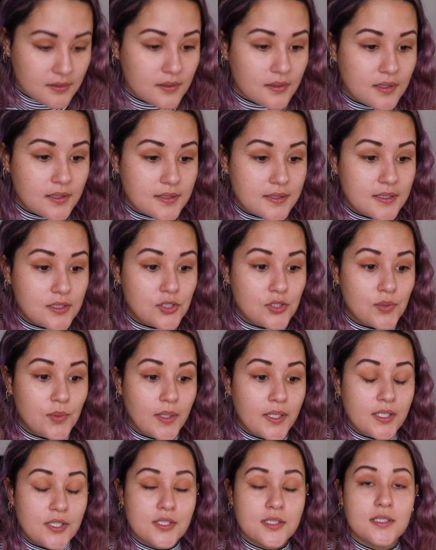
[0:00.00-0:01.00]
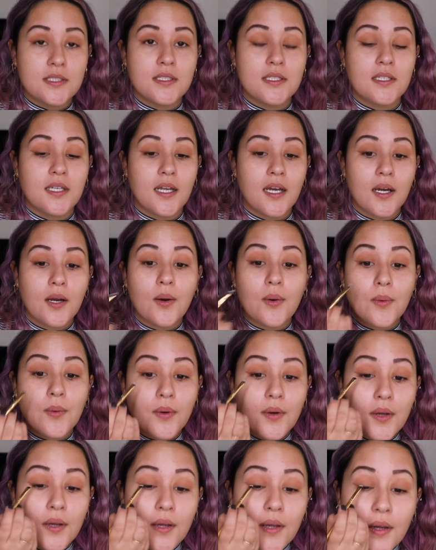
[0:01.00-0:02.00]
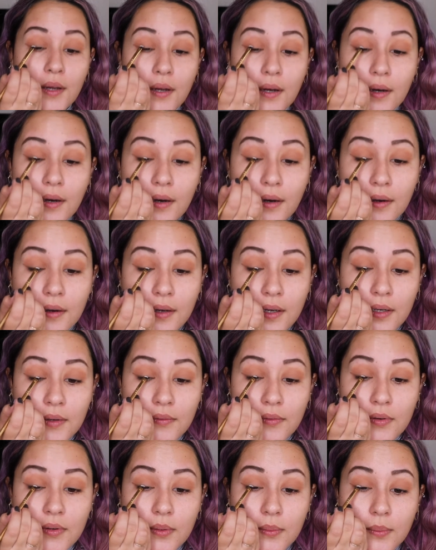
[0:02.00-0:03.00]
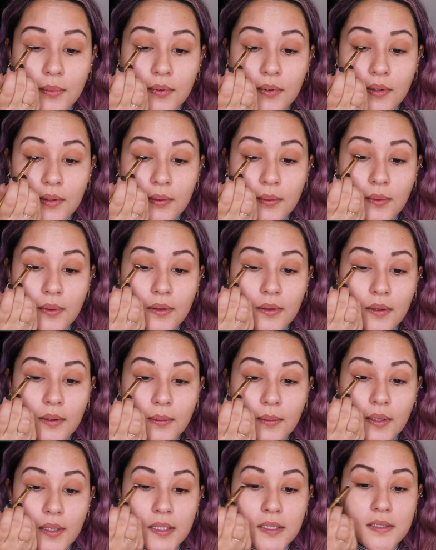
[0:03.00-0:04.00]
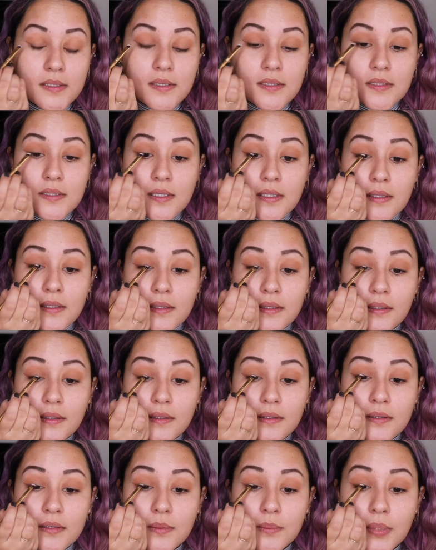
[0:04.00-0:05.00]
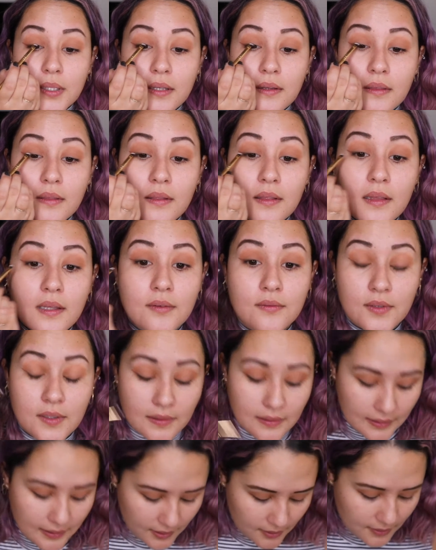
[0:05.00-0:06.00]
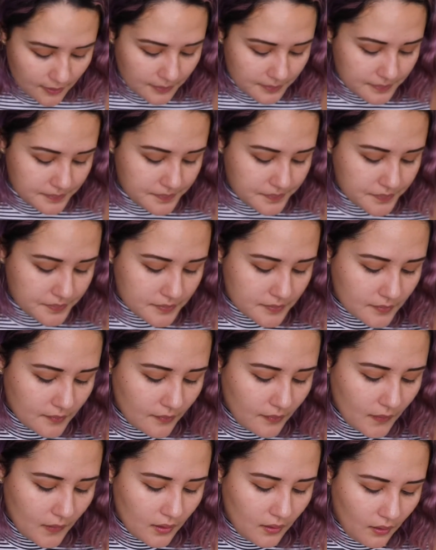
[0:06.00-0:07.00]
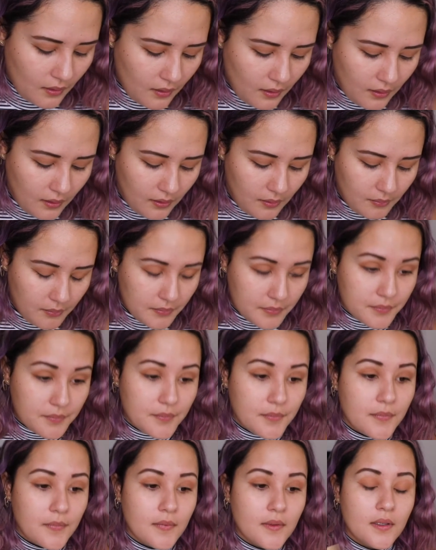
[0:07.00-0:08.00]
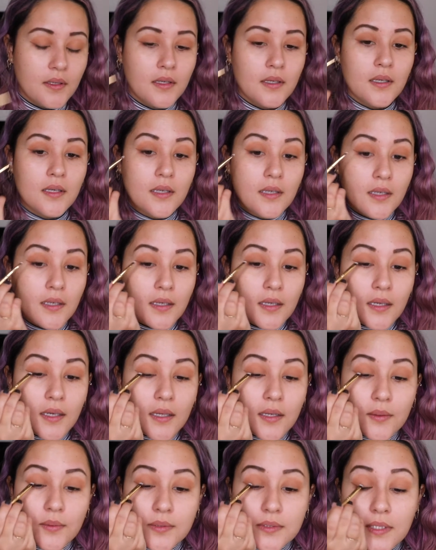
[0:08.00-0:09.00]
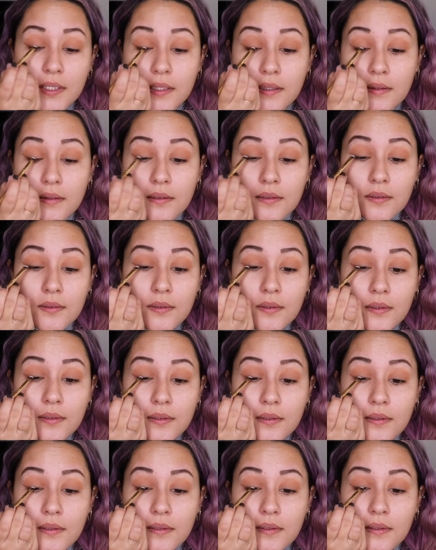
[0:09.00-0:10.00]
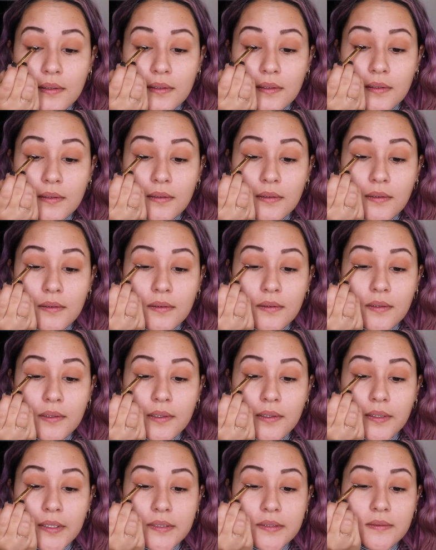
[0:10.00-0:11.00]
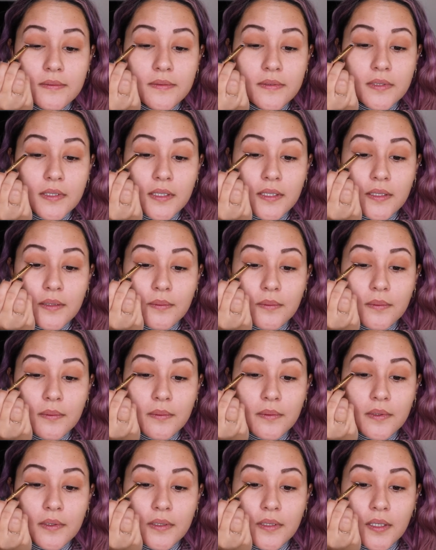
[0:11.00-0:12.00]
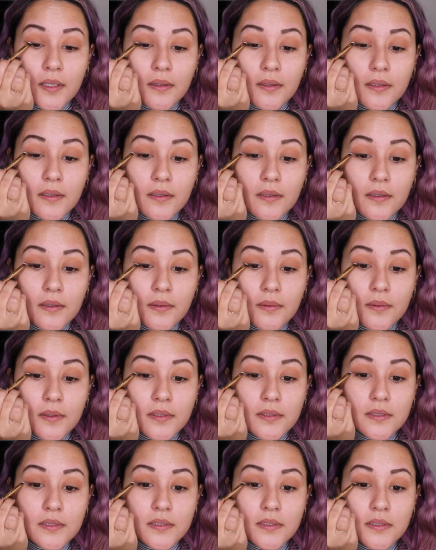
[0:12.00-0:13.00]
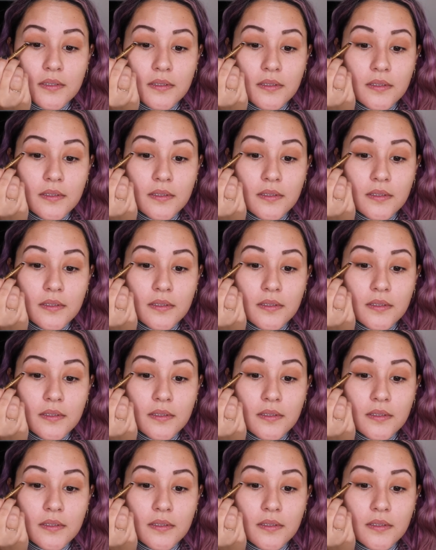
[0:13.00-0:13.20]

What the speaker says: the situation and how uncomfortable it really was to be living there. And it was like a little on the aggressive side when we were telling her, which,